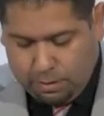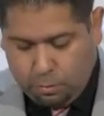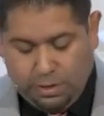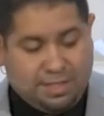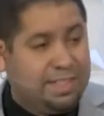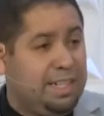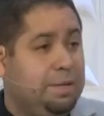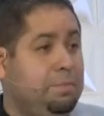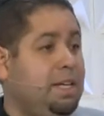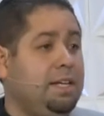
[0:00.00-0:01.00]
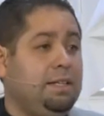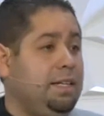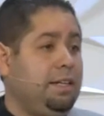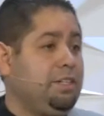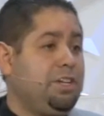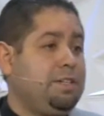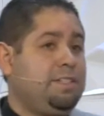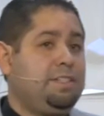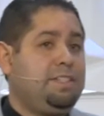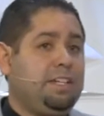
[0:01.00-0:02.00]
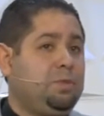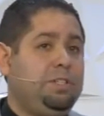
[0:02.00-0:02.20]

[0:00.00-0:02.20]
We see immediately, look at Genesis 6,